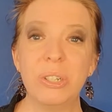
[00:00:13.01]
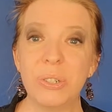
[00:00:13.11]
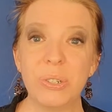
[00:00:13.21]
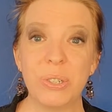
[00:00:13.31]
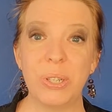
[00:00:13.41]

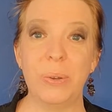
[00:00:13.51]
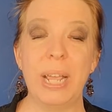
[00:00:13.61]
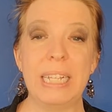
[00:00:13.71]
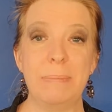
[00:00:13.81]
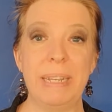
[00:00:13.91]
years or so
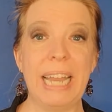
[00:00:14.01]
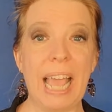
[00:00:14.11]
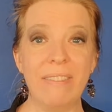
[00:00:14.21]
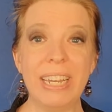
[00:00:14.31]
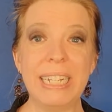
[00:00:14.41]
has been
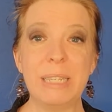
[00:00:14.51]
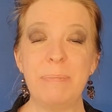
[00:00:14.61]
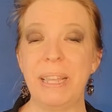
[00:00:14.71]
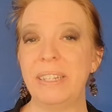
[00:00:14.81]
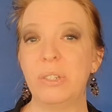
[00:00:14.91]
evidence
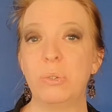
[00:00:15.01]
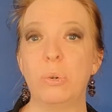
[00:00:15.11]
based